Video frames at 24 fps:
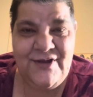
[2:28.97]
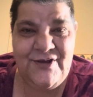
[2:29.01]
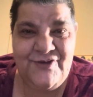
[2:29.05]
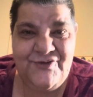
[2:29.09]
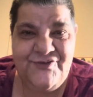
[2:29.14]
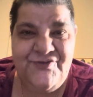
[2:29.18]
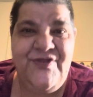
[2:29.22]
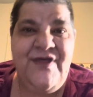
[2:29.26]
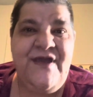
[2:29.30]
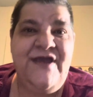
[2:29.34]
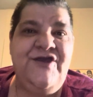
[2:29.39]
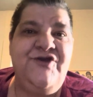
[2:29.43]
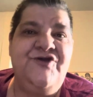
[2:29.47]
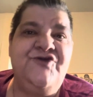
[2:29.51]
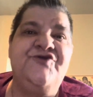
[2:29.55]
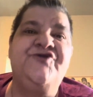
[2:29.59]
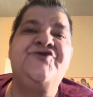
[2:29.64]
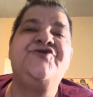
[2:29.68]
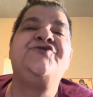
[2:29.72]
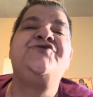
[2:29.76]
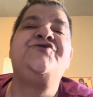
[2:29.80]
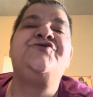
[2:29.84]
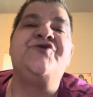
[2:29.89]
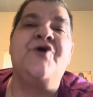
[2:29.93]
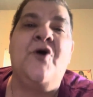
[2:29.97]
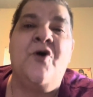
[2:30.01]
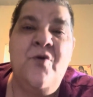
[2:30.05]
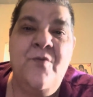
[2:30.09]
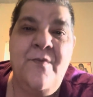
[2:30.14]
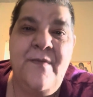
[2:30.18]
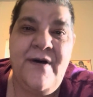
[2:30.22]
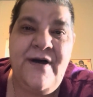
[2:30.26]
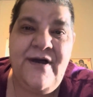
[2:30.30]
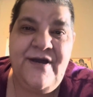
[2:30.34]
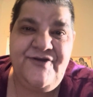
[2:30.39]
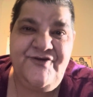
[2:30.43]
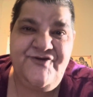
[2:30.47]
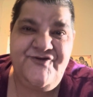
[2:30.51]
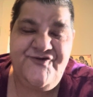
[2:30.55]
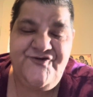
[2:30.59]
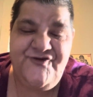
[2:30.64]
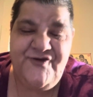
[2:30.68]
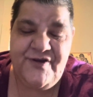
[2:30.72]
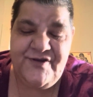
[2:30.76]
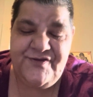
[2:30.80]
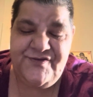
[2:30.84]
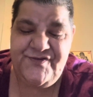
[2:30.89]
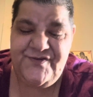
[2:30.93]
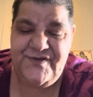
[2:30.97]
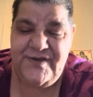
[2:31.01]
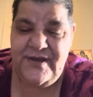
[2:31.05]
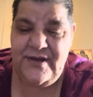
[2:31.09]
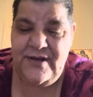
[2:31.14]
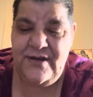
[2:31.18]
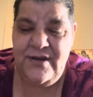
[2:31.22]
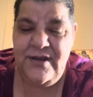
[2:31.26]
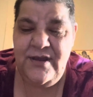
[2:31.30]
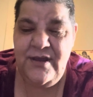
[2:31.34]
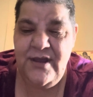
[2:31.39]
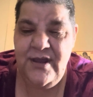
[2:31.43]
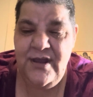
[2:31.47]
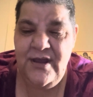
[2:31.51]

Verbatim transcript: So thank you so much, Justin,